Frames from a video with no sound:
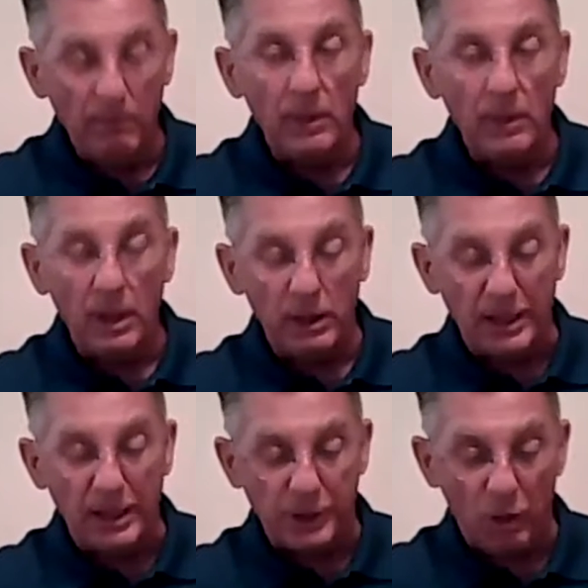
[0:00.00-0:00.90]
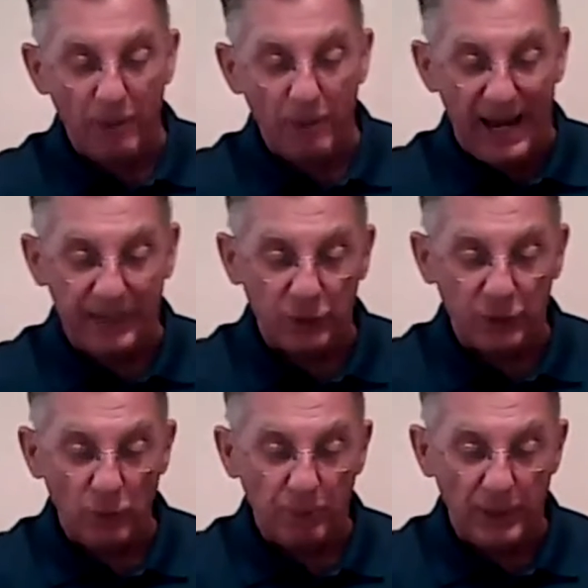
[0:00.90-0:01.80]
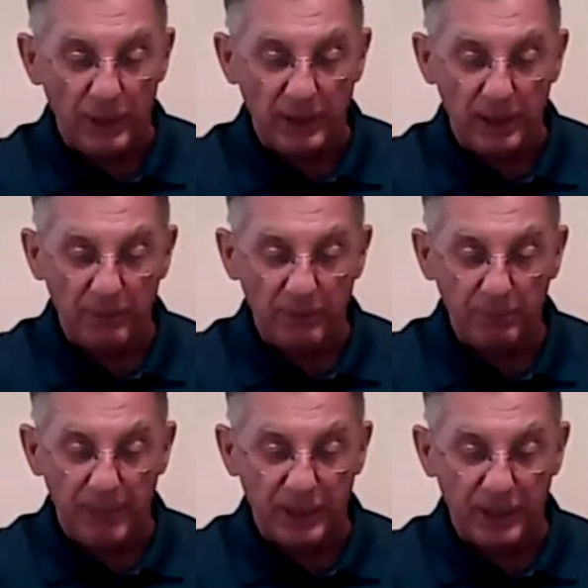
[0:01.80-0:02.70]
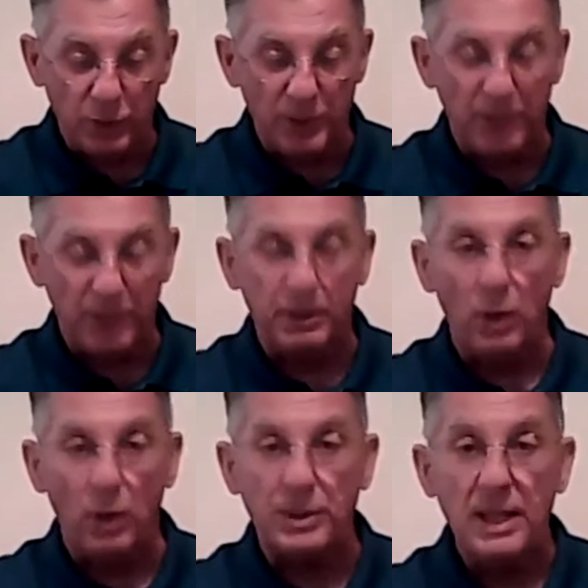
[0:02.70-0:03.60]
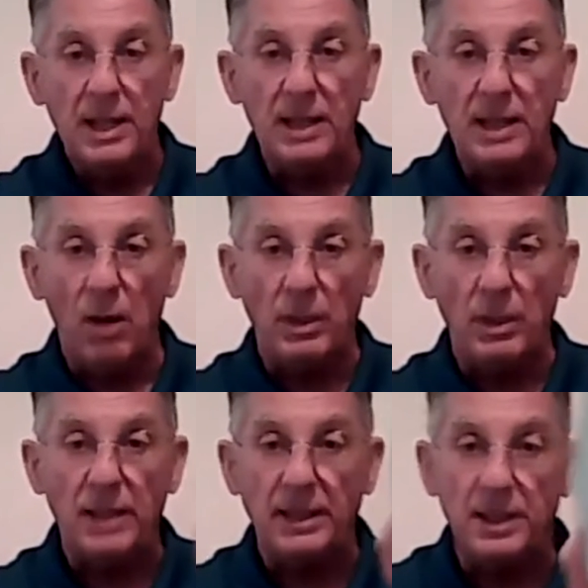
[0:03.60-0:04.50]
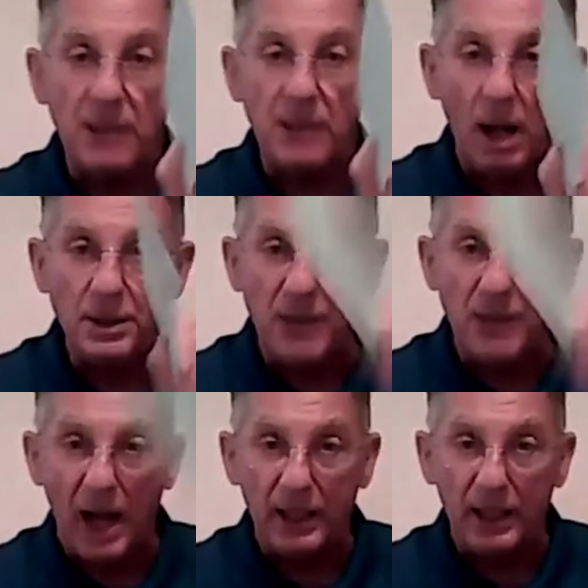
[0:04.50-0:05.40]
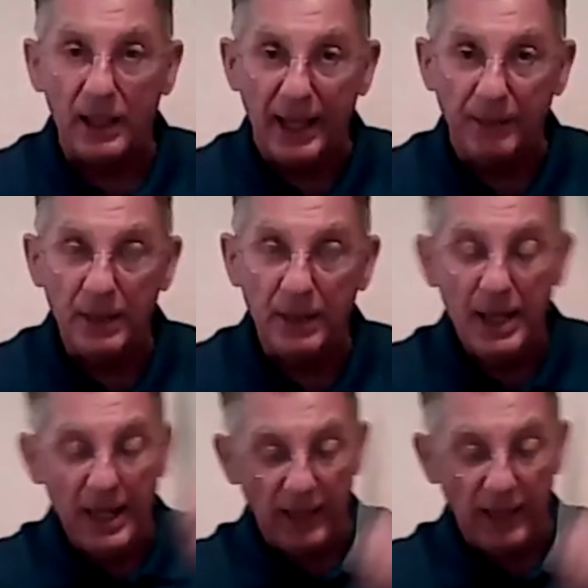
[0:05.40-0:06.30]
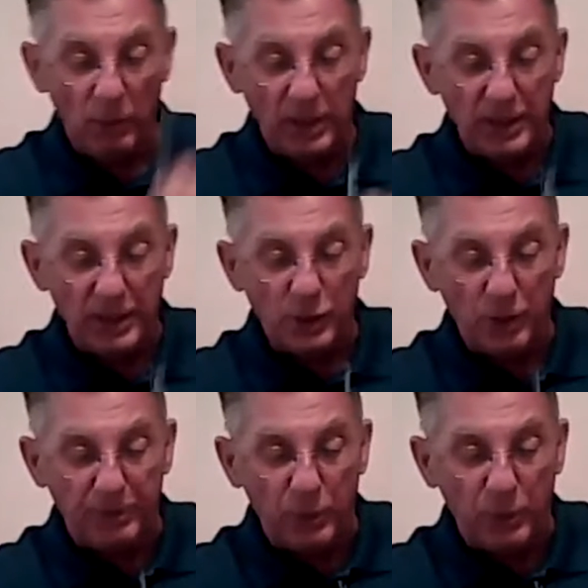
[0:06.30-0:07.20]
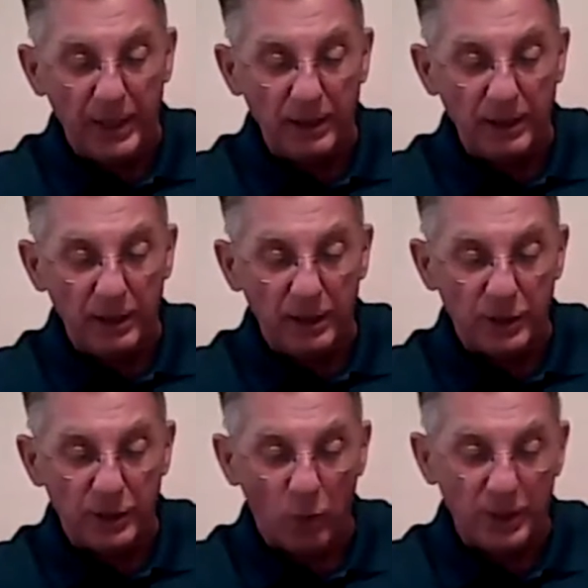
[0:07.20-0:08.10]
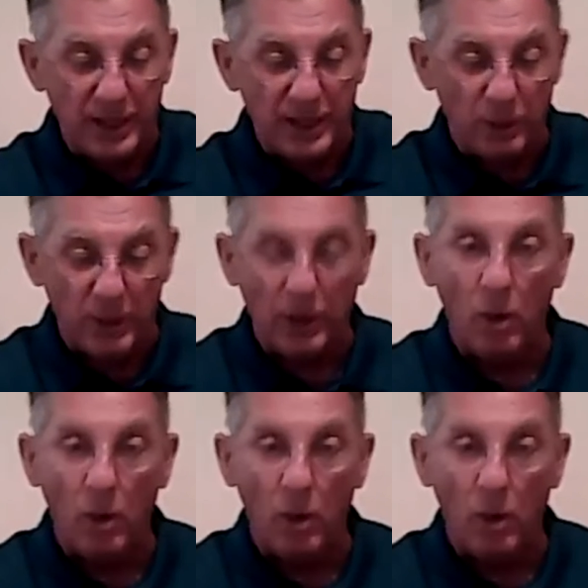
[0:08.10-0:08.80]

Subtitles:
let's go back to putting the beta source up close. Now I want to take this cardstock again, and I want to insert it between the source and the window.